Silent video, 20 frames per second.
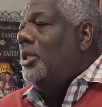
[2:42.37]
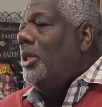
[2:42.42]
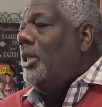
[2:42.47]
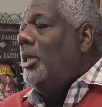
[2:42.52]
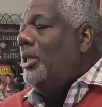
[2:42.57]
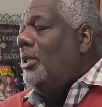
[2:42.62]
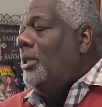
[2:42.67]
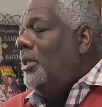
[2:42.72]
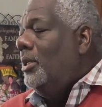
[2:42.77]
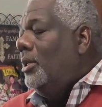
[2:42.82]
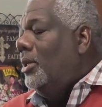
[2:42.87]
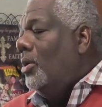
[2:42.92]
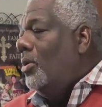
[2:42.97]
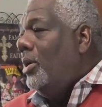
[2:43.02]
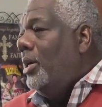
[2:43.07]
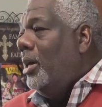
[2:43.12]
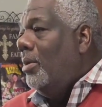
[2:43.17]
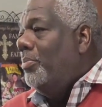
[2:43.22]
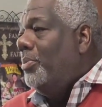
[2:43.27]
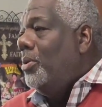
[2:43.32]
She gonna
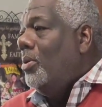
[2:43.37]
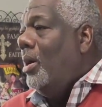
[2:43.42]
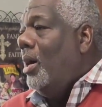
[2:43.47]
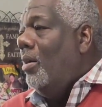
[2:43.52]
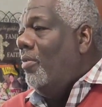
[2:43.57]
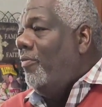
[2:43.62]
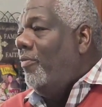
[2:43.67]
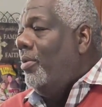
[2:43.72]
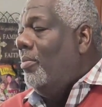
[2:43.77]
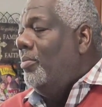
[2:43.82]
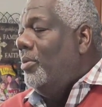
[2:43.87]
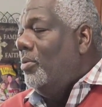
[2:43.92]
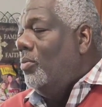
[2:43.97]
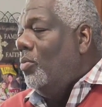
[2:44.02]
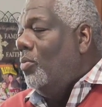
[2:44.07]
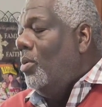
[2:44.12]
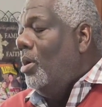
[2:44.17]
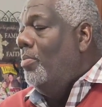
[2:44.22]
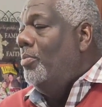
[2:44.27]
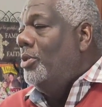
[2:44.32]
help you out from
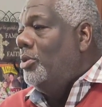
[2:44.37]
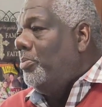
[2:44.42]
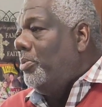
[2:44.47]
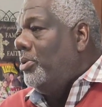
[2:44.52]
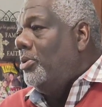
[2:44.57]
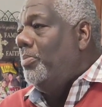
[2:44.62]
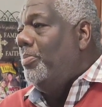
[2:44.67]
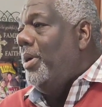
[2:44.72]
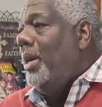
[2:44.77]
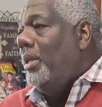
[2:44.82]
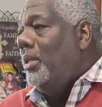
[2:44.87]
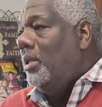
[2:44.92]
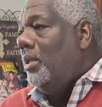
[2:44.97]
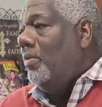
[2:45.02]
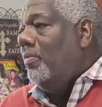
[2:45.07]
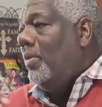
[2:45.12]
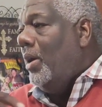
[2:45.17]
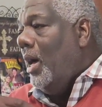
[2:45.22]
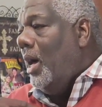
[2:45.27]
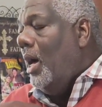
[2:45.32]
a woman's perspective.
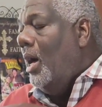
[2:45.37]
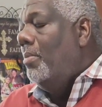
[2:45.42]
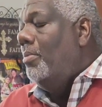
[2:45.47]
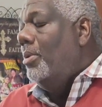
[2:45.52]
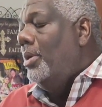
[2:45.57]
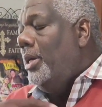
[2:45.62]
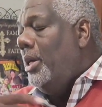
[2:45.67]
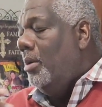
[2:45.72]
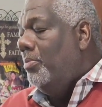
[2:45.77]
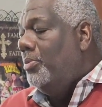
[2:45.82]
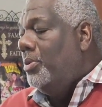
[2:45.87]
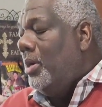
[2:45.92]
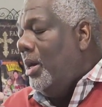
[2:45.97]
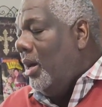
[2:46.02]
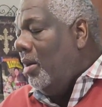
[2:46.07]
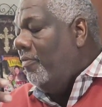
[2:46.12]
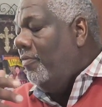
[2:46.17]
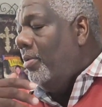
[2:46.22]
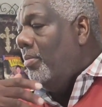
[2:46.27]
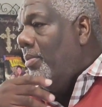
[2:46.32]
Exactly. I'm gonna help you
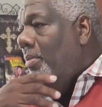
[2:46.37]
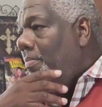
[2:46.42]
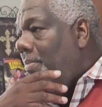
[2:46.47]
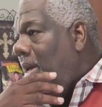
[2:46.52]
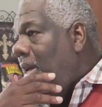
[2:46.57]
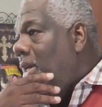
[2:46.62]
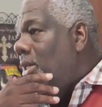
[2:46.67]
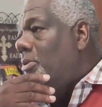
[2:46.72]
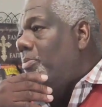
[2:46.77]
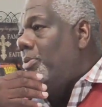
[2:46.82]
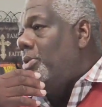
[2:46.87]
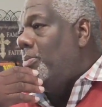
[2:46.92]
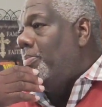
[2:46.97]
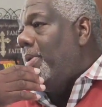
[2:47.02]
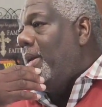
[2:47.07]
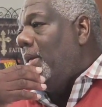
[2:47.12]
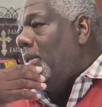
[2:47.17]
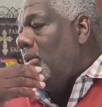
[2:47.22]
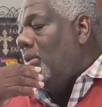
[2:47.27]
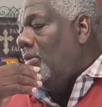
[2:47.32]
out from a man's
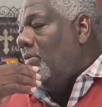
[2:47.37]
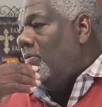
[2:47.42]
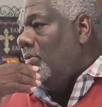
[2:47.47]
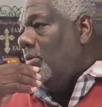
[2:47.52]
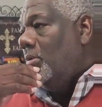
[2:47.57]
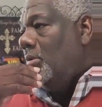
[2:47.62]
perspective.